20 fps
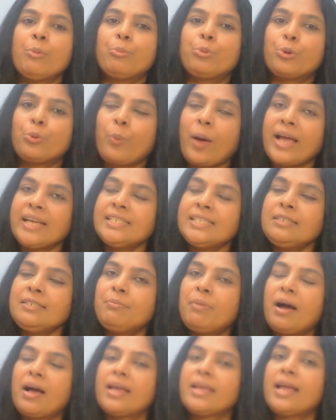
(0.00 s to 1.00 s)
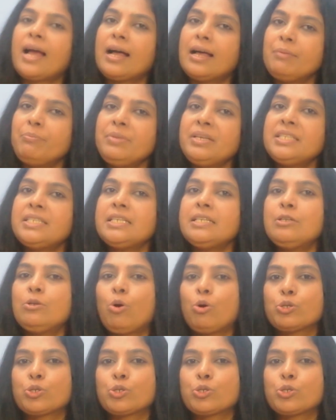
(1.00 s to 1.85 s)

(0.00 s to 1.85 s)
provided by Amity Law